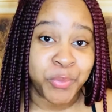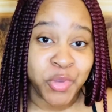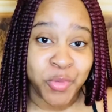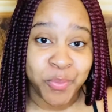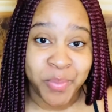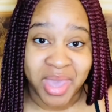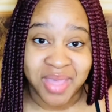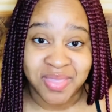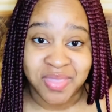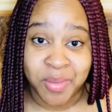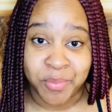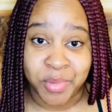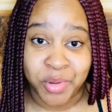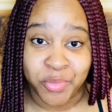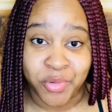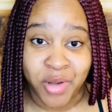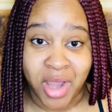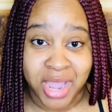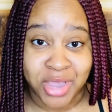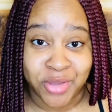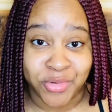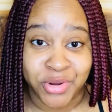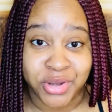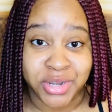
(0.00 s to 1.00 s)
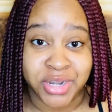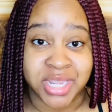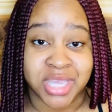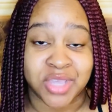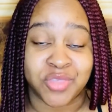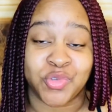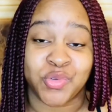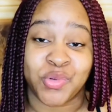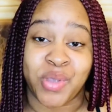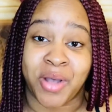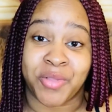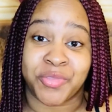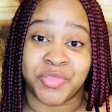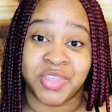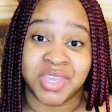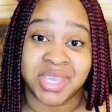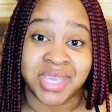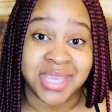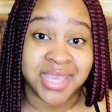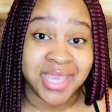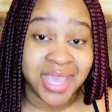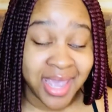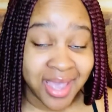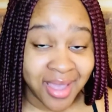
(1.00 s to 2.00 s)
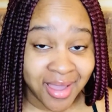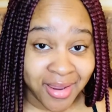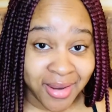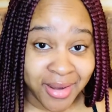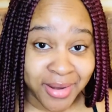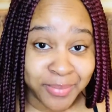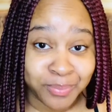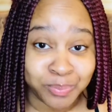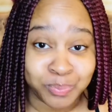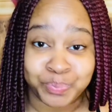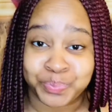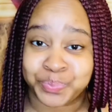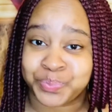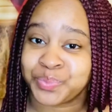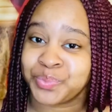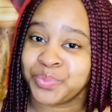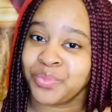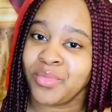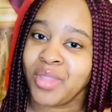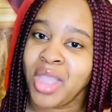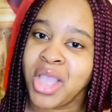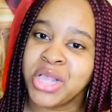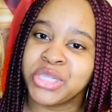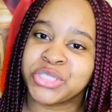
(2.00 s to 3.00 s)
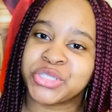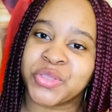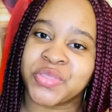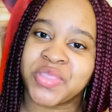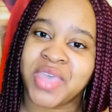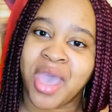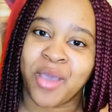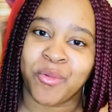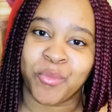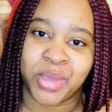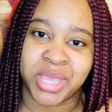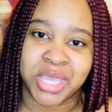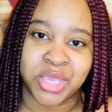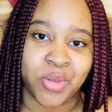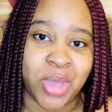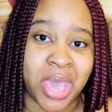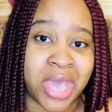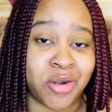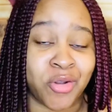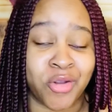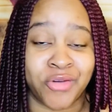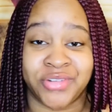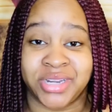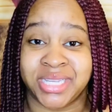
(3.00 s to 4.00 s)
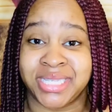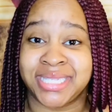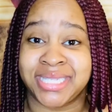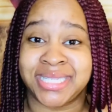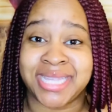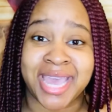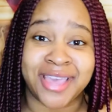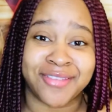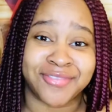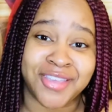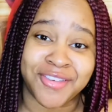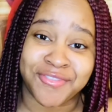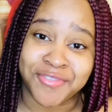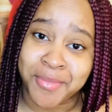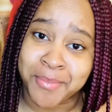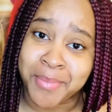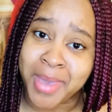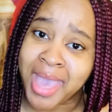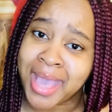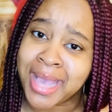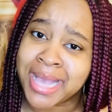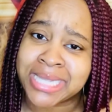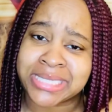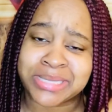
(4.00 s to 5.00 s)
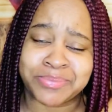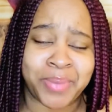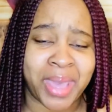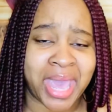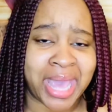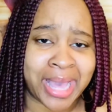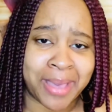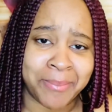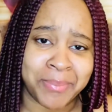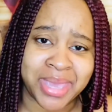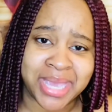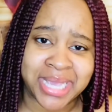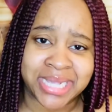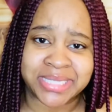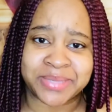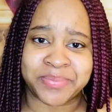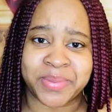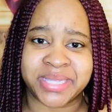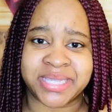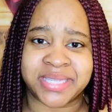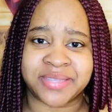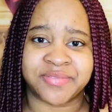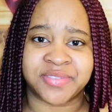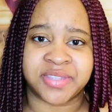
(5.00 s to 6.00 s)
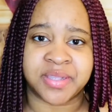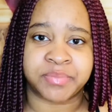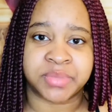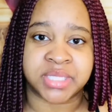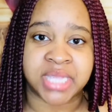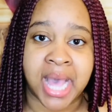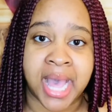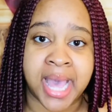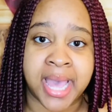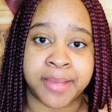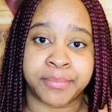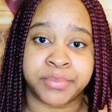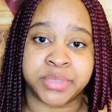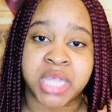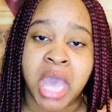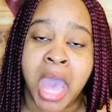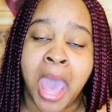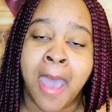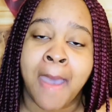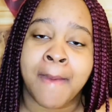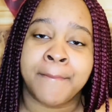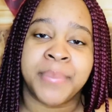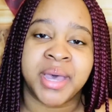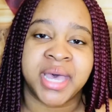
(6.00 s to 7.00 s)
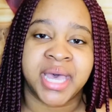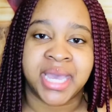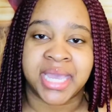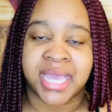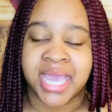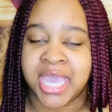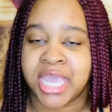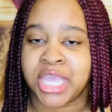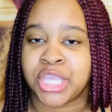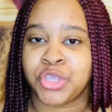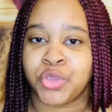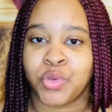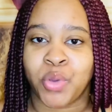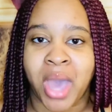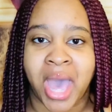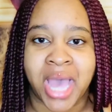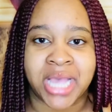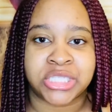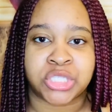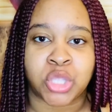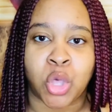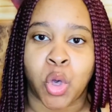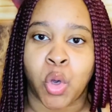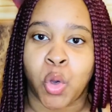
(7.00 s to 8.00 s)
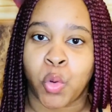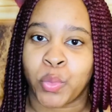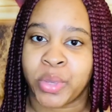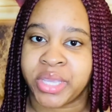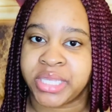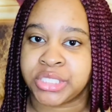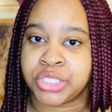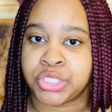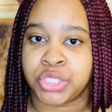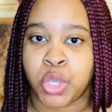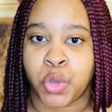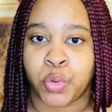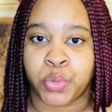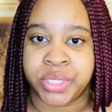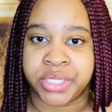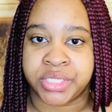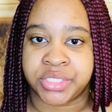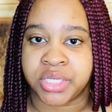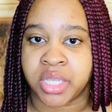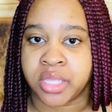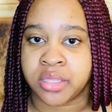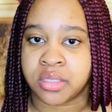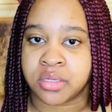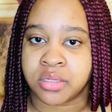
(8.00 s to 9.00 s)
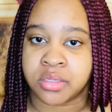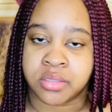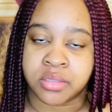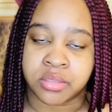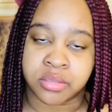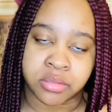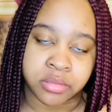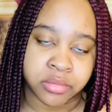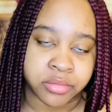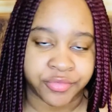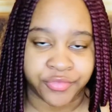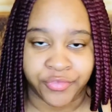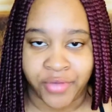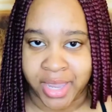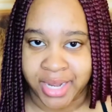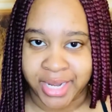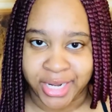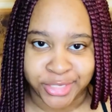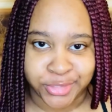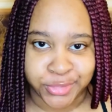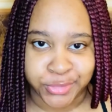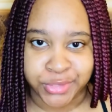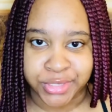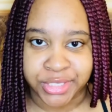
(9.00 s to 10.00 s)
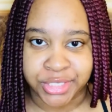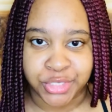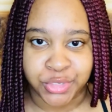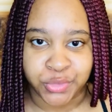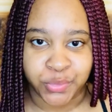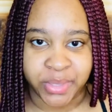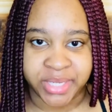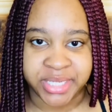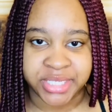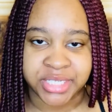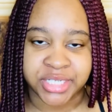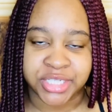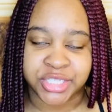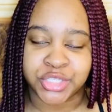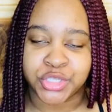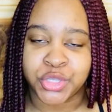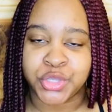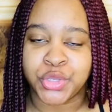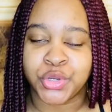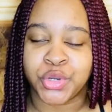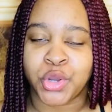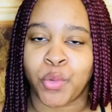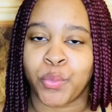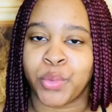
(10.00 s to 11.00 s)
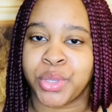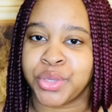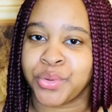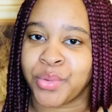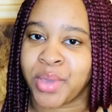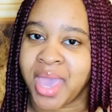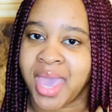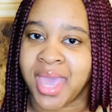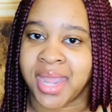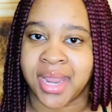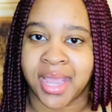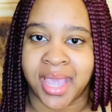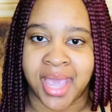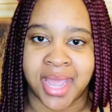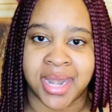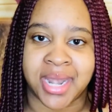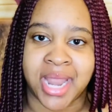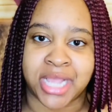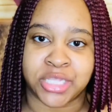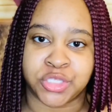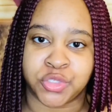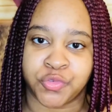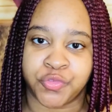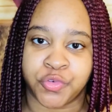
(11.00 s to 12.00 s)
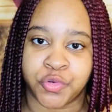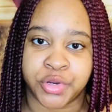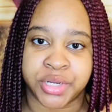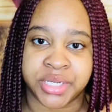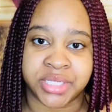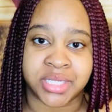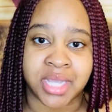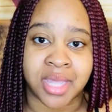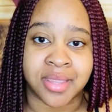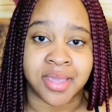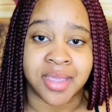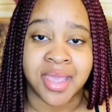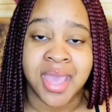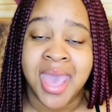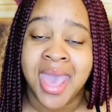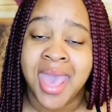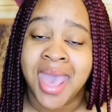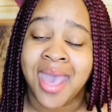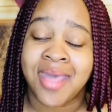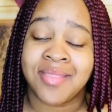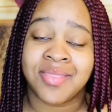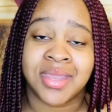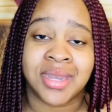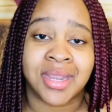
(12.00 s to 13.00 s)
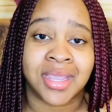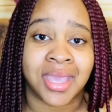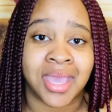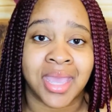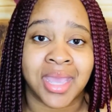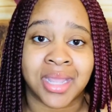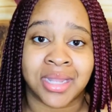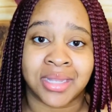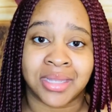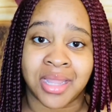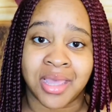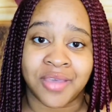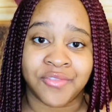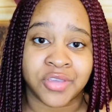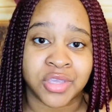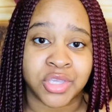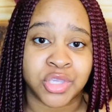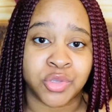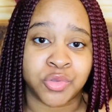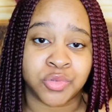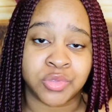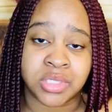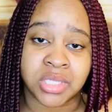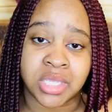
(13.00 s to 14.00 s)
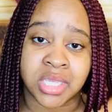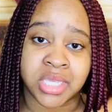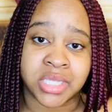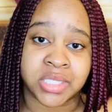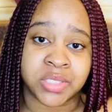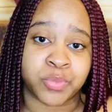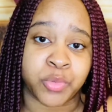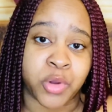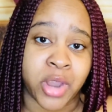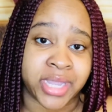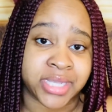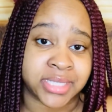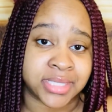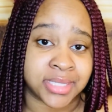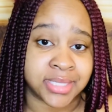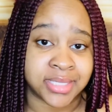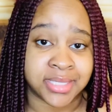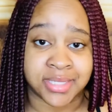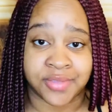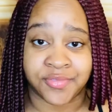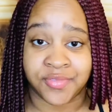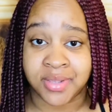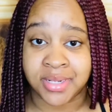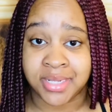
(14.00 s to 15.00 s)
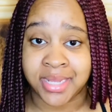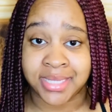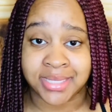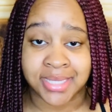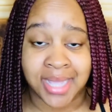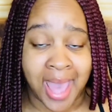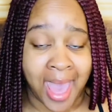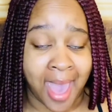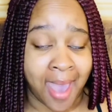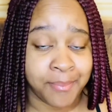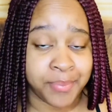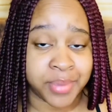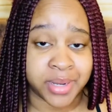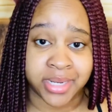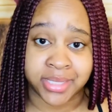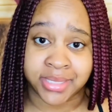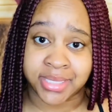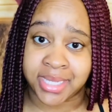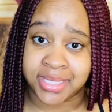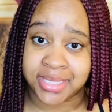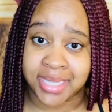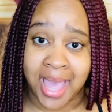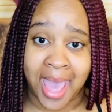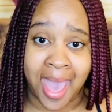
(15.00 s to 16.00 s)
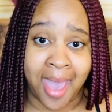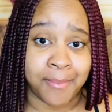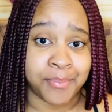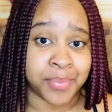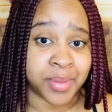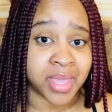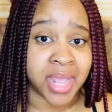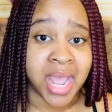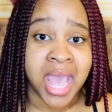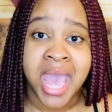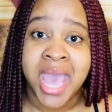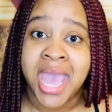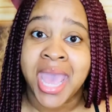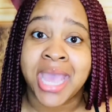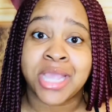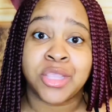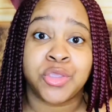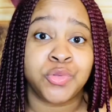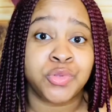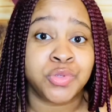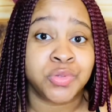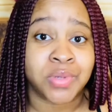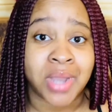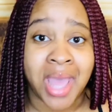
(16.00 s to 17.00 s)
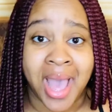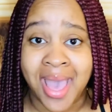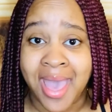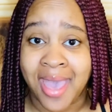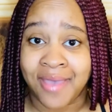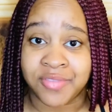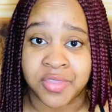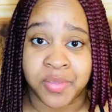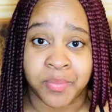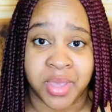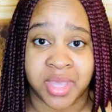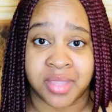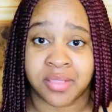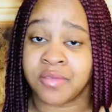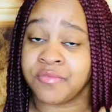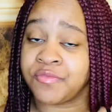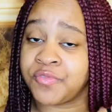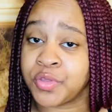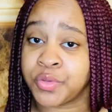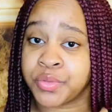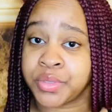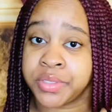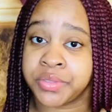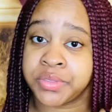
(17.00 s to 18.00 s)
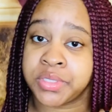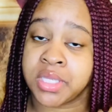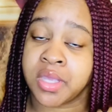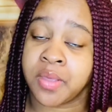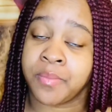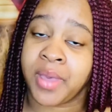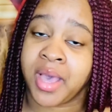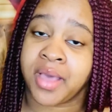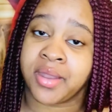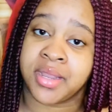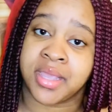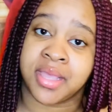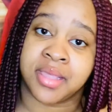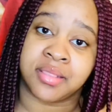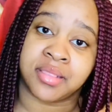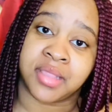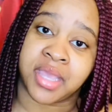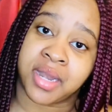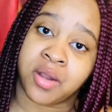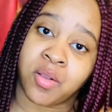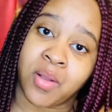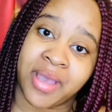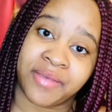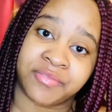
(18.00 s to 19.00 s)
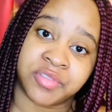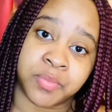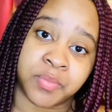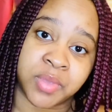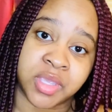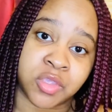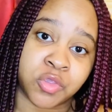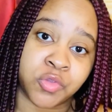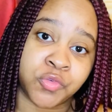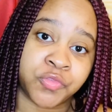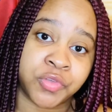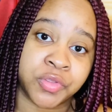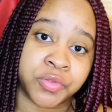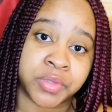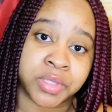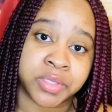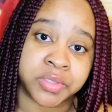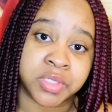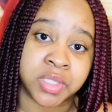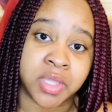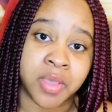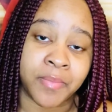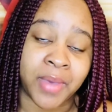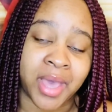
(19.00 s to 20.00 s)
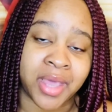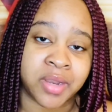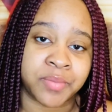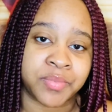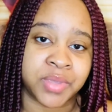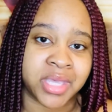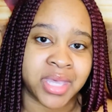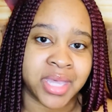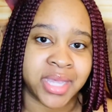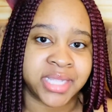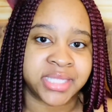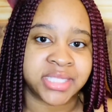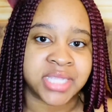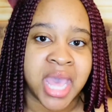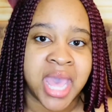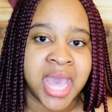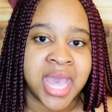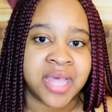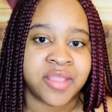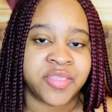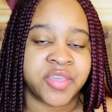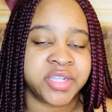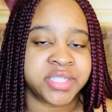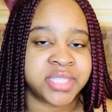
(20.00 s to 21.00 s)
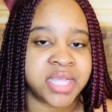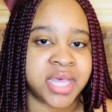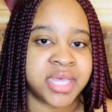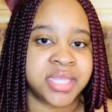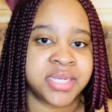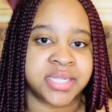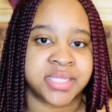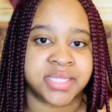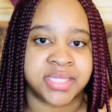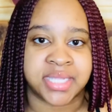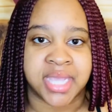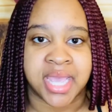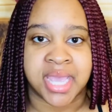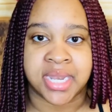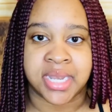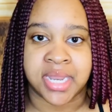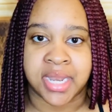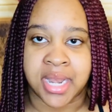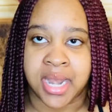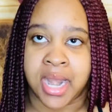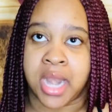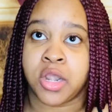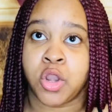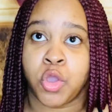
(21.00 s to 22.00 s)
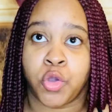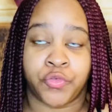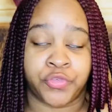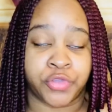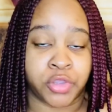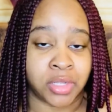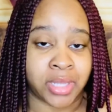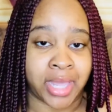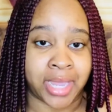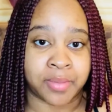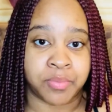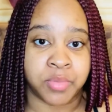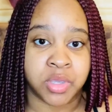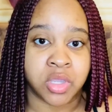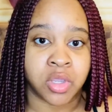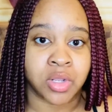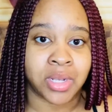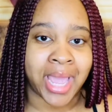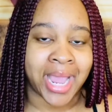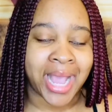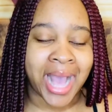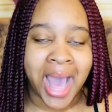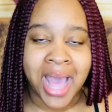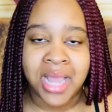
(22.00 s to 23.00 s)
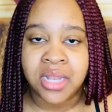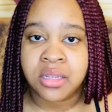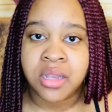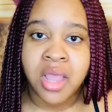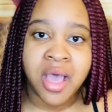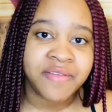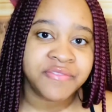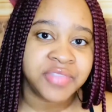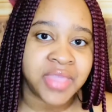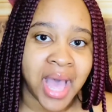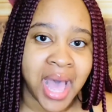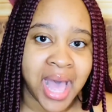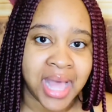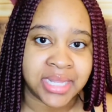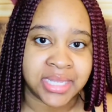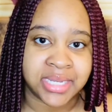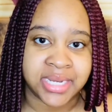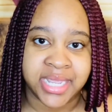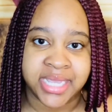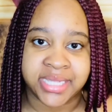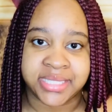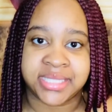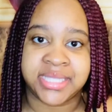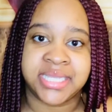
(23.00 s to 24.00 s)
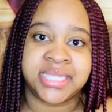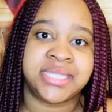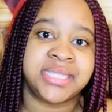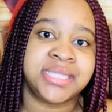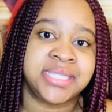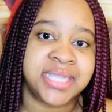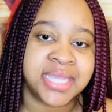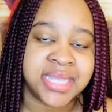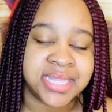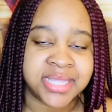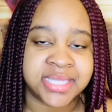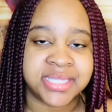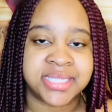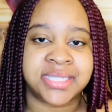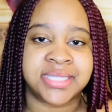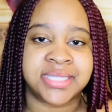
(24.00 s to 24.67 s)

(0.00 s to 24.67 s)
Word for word: made them a priority throughout the year. So that way you had already saved up for Bae, because Bae can be expensive sometimes. But again, you guys always know each other's financial situation. So you know what you can and cannot do for each other. And then again, love and QT is priceless. If it doesn't happen, it doesn't happen. And you do not have to make them feel guilty about it, and they don't have to make you feel guilty about it, because there's an understanding. And I know if you're like me, you're like, I love the holidays. This is it. This is